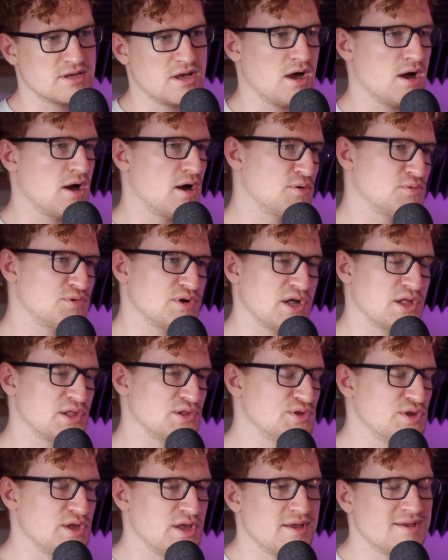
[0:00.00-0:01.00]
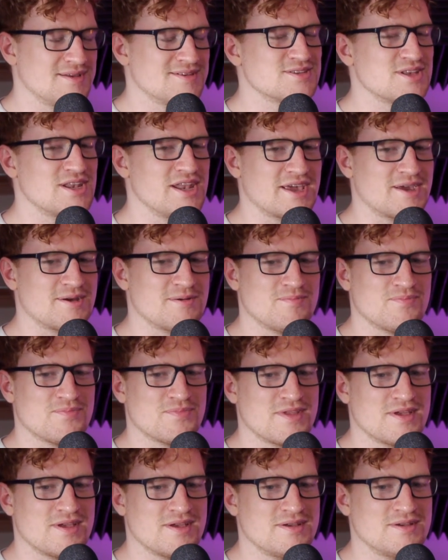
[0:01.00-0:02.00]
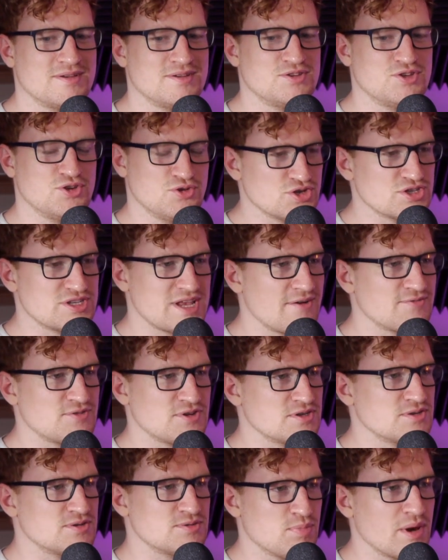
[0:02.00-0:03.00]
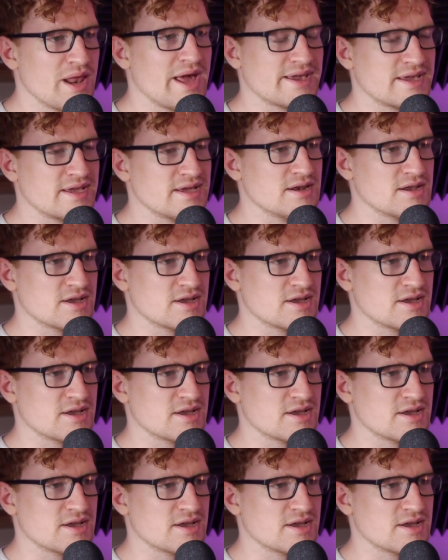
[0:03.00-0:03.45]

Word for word: Oh, mm. well, so like, do you just have to blanket?